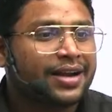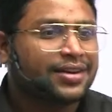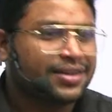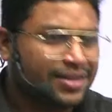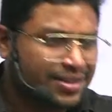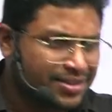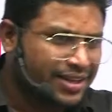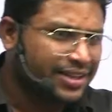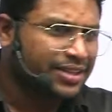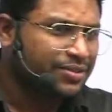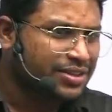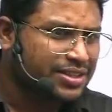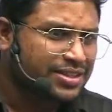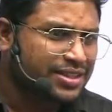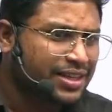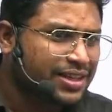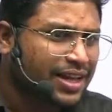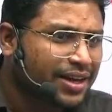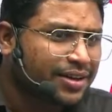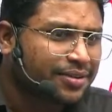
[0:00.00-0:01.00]
Does anyone say
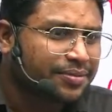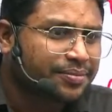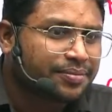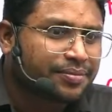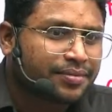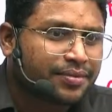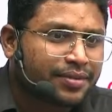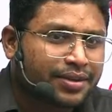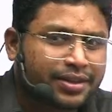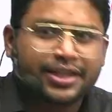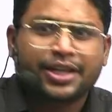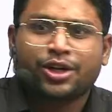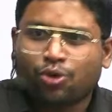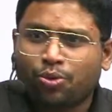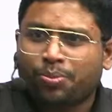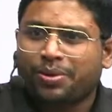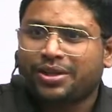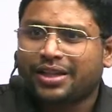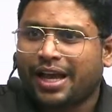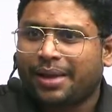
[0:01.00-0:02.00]
that? Did
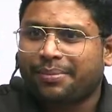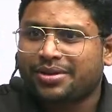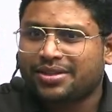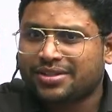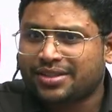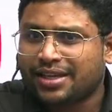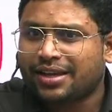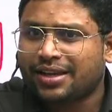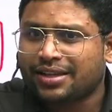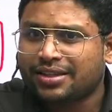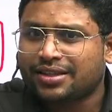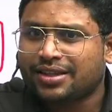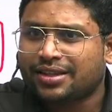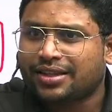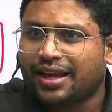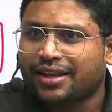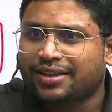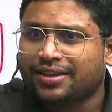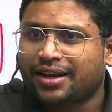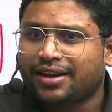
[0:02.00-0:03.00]
Oppenheimer say anything
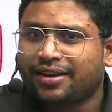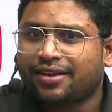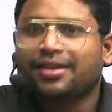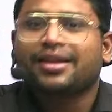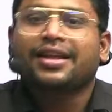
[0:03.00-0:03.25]
like that?